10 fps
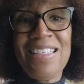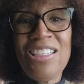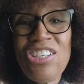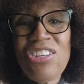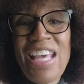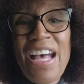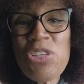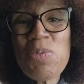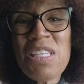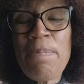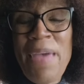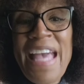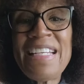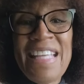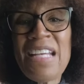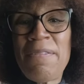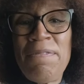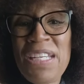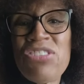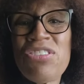You know, the house was abandoned. They had the
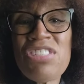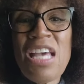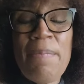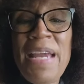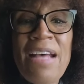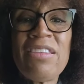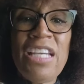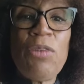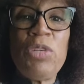victors coming out there,